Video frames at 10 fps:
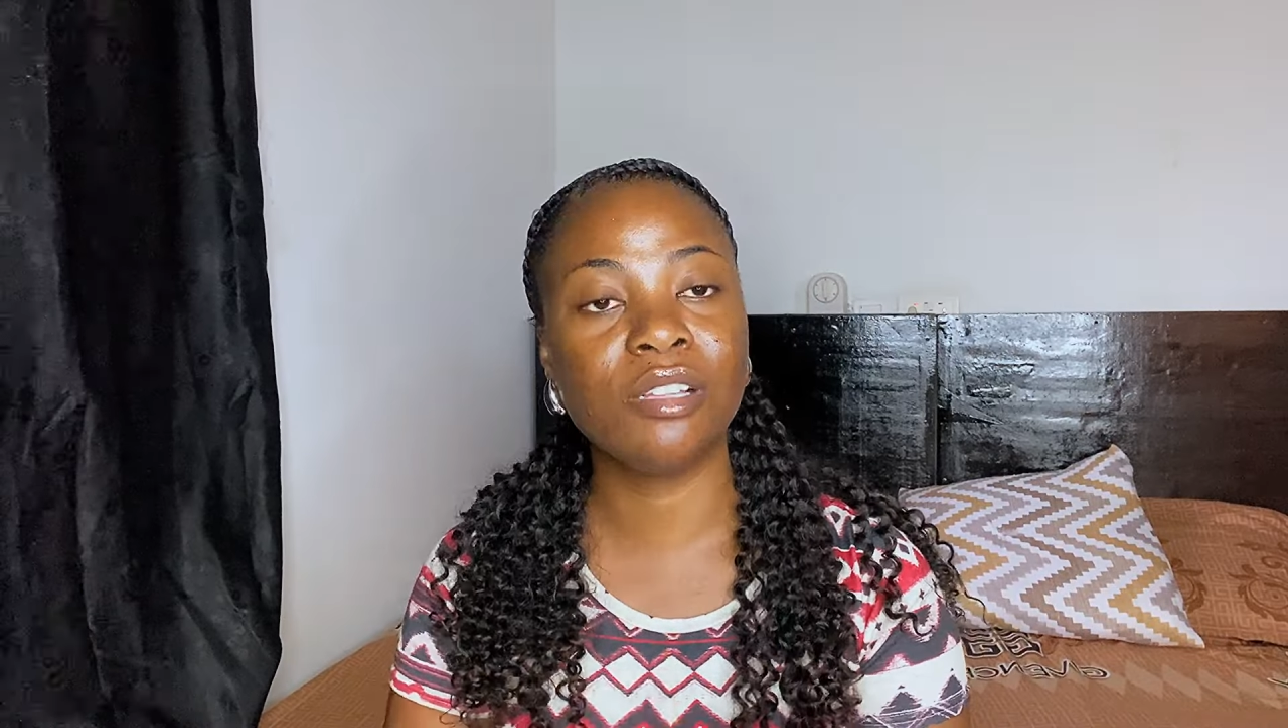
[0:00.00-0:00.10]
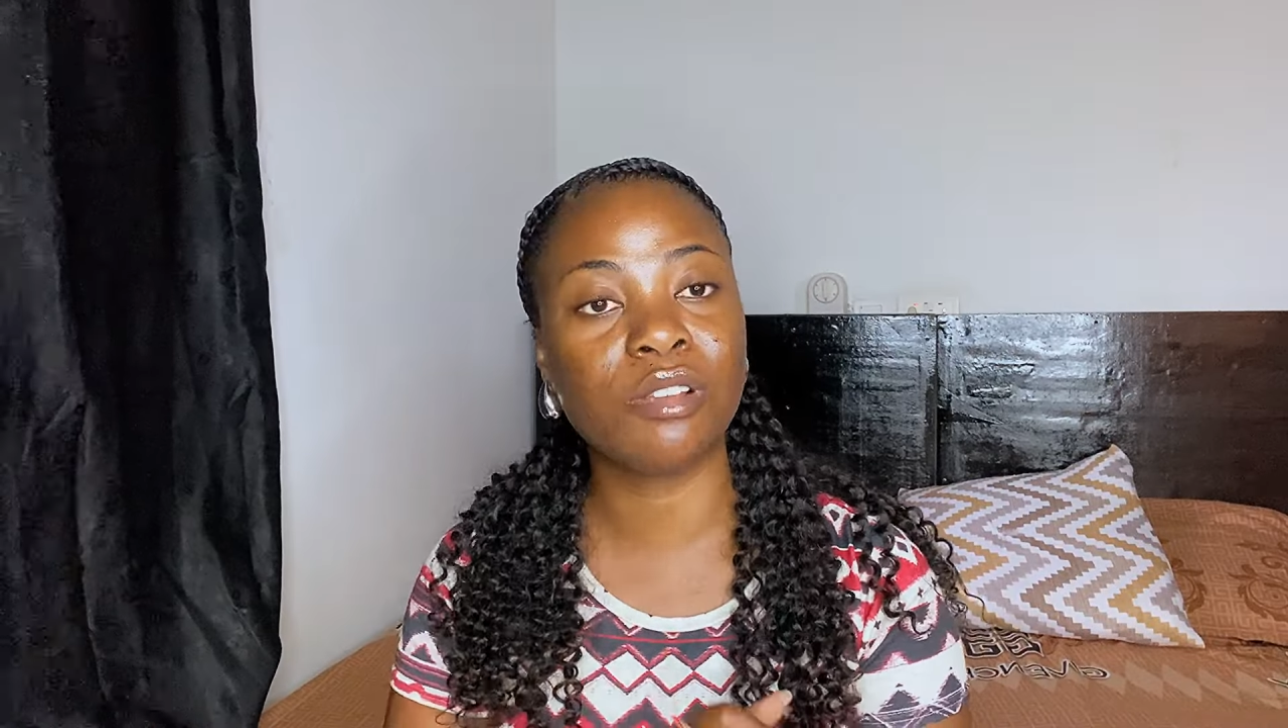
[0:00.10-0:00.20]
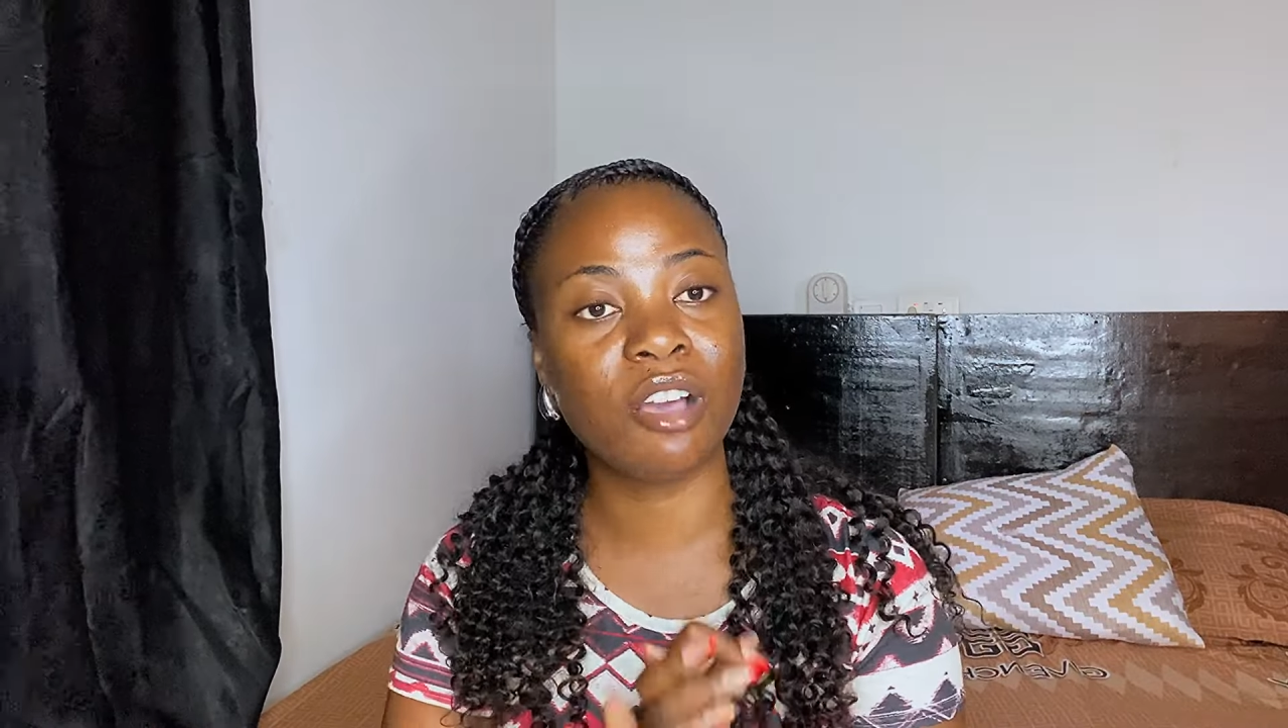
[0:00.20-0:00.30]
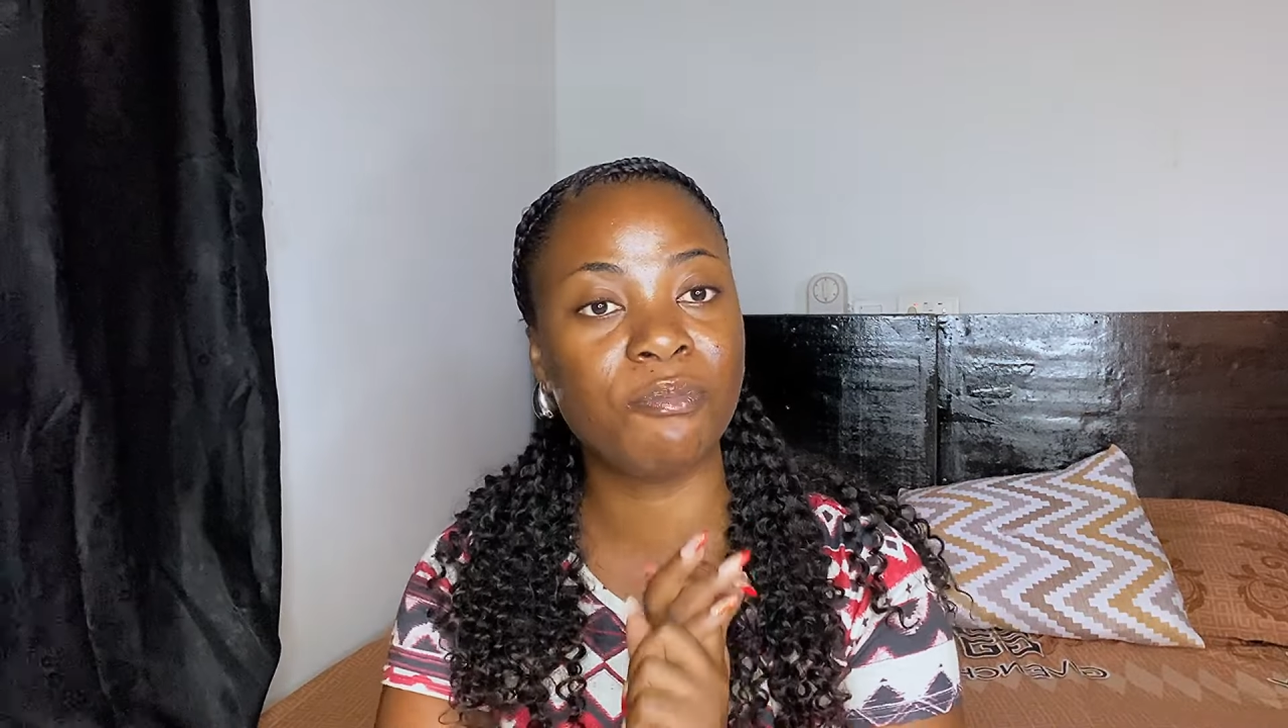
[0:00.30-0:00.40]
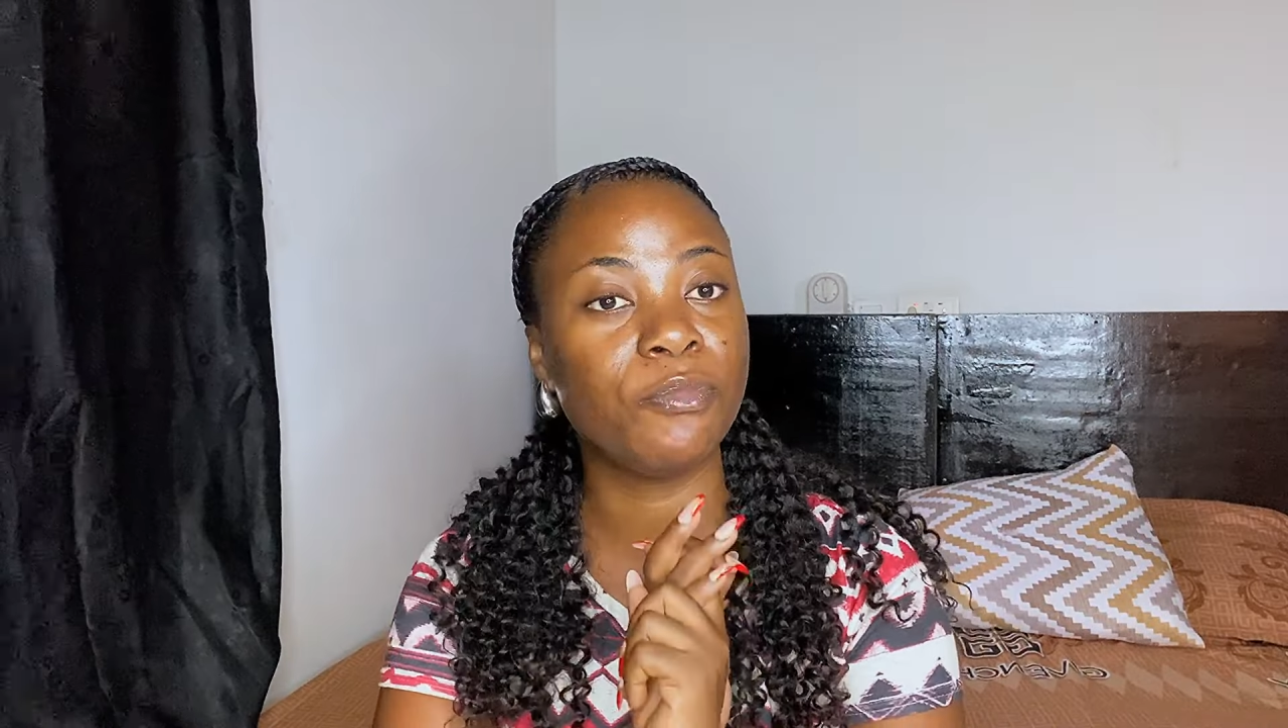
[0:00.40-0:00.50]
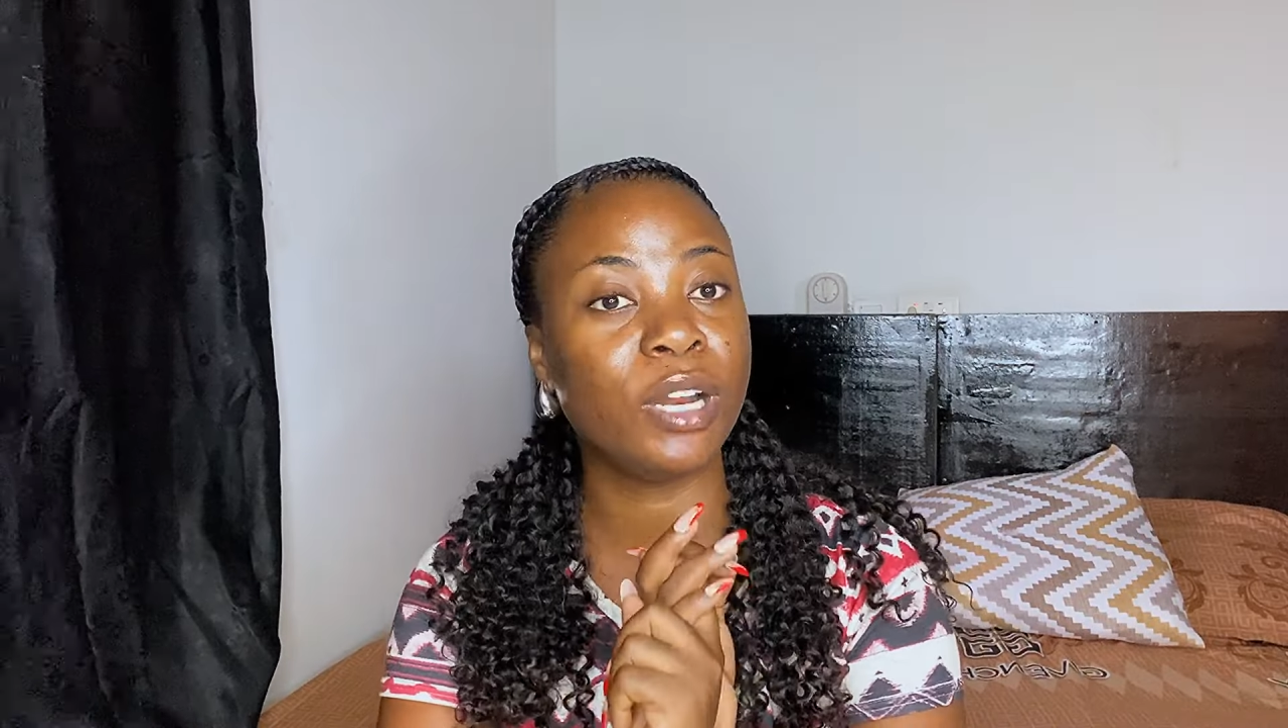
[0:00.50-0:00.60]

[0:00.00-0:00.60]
need to have